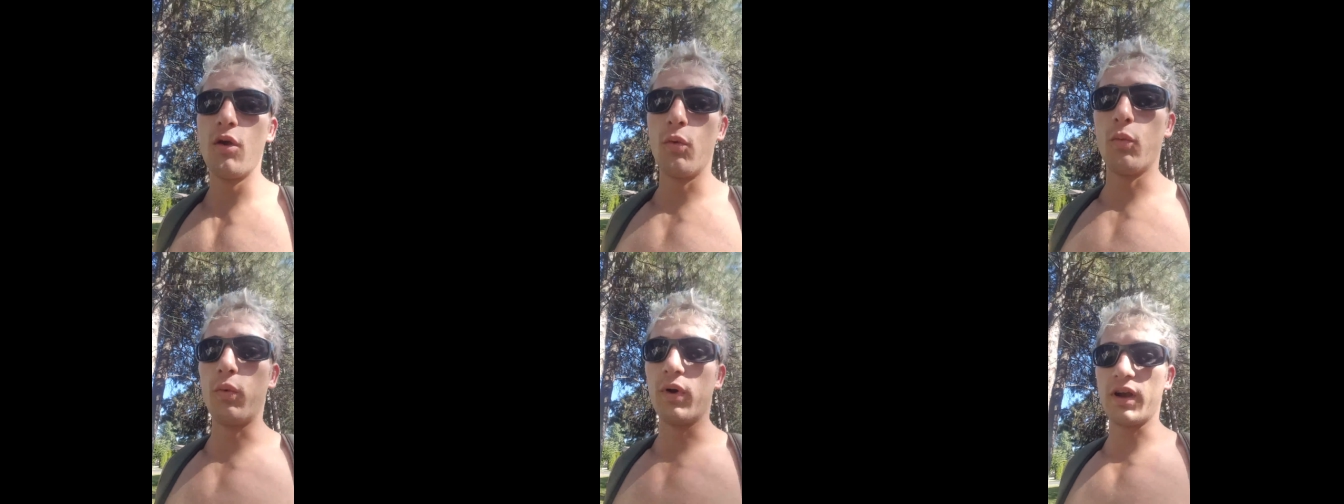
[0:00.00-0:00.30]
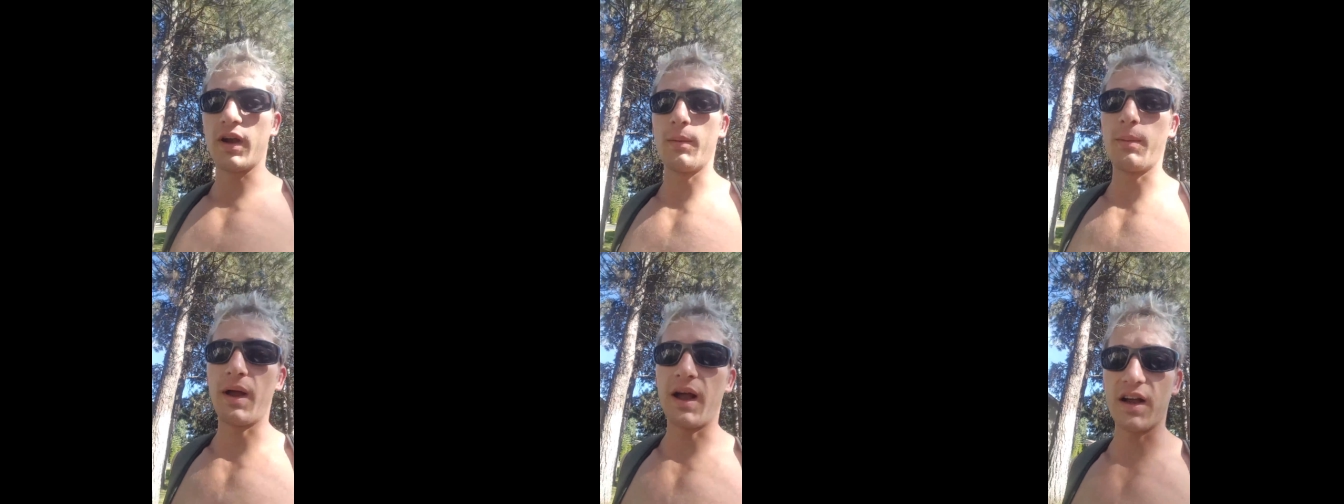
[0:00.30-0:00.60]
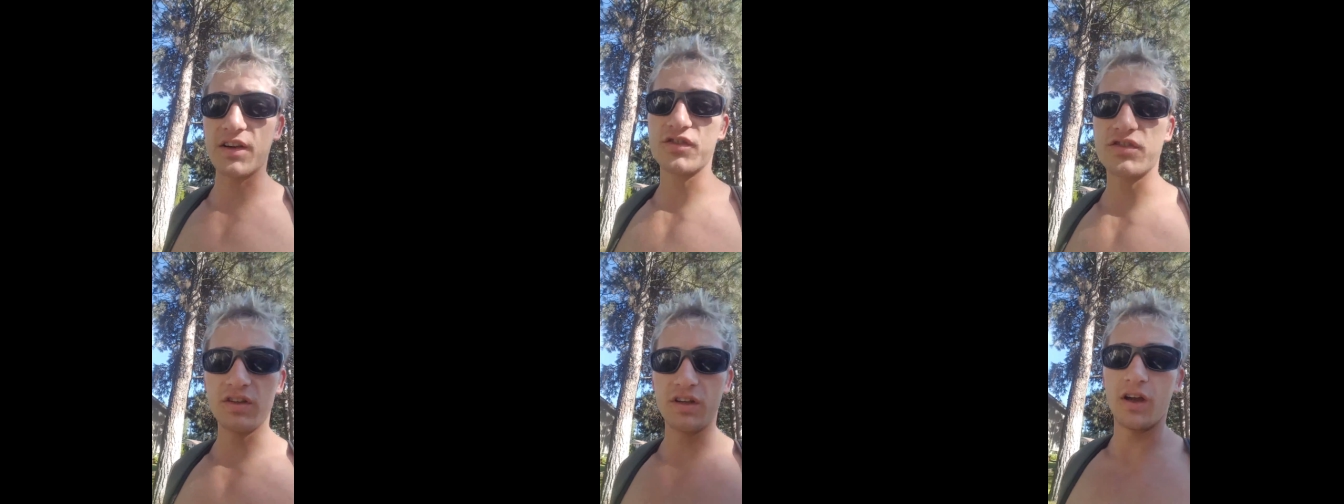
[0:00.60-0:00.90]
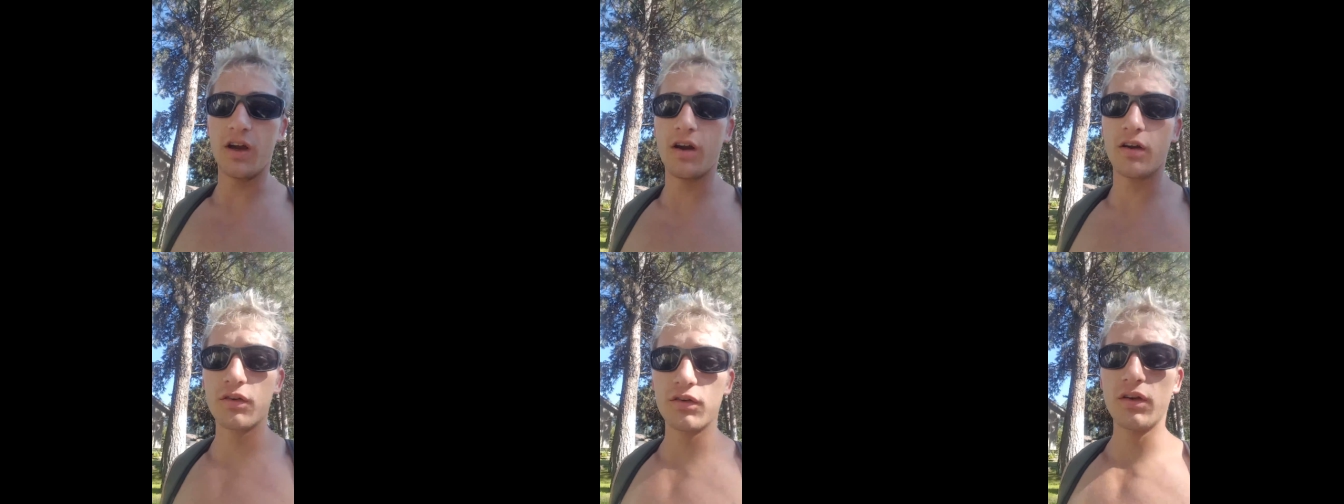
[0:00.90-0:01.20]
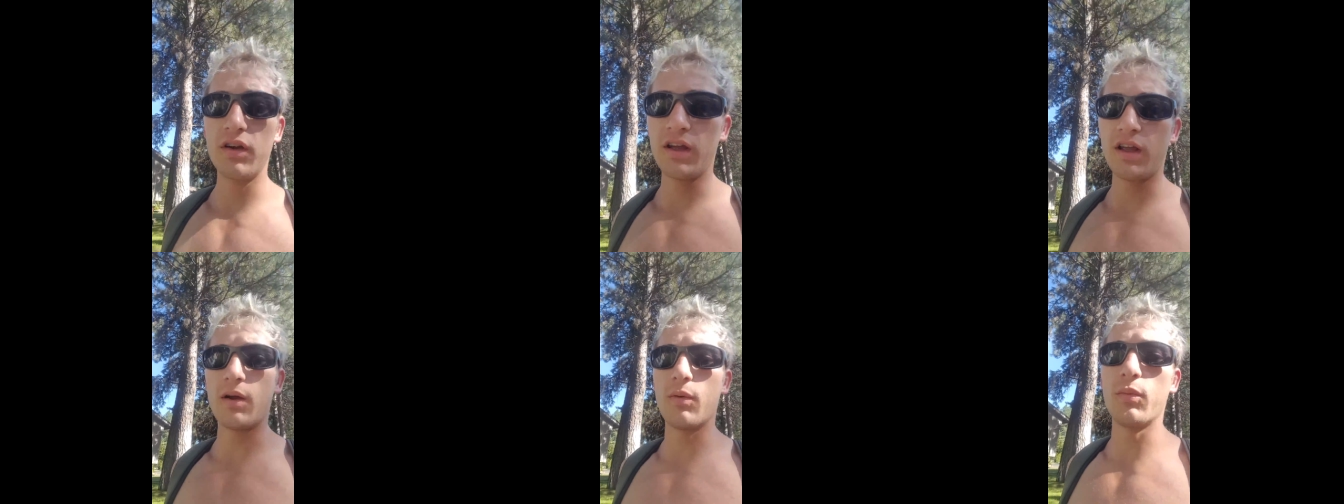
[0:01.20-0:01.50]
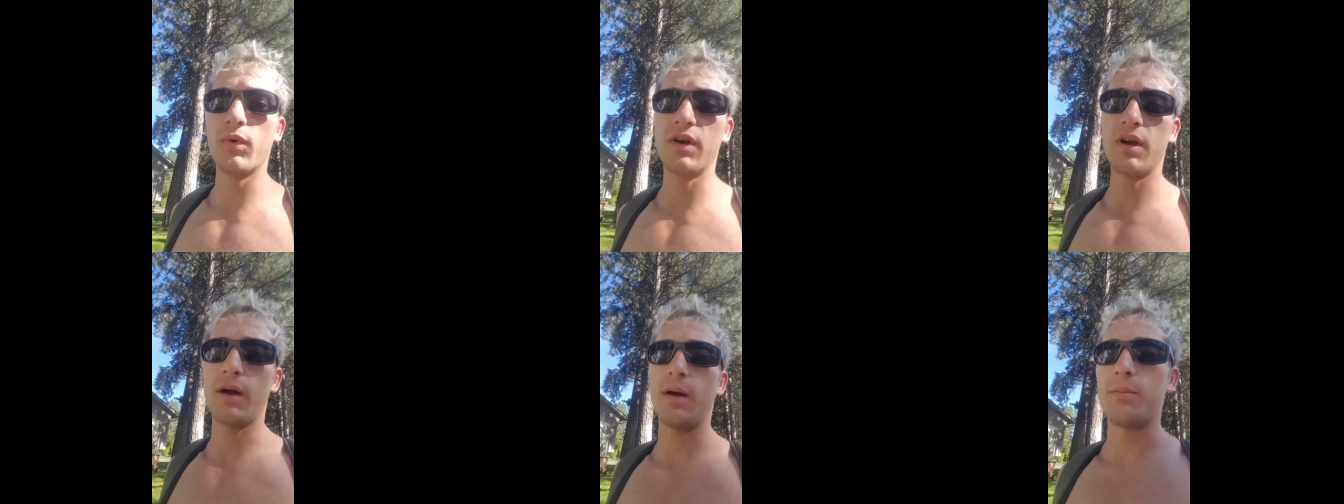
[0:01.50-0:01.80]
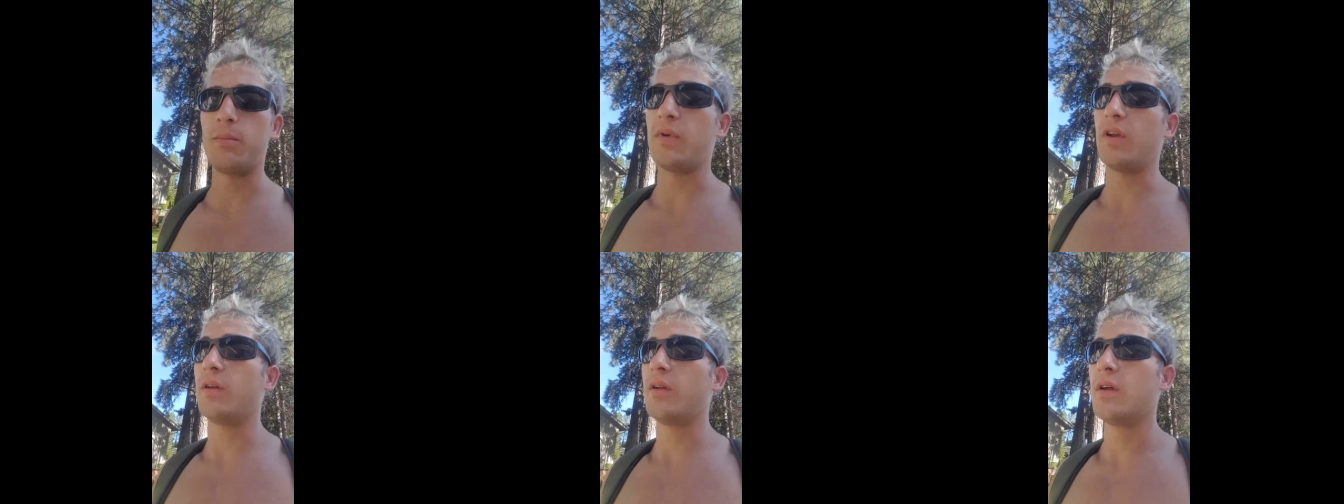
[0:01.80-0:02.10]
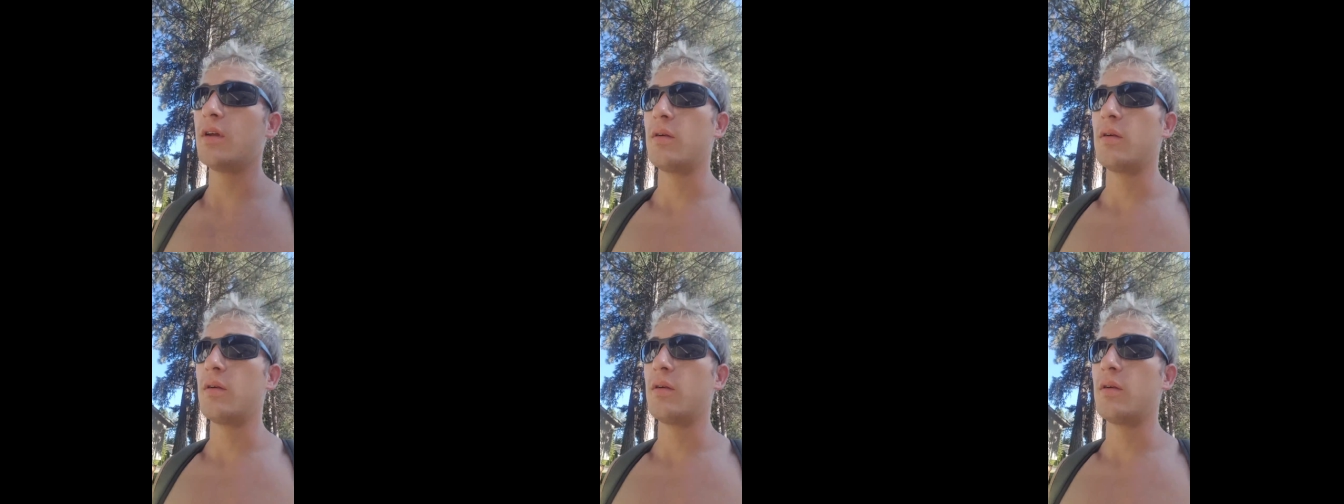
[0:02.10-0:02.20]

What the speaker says: when I'm actually hungry and when I'm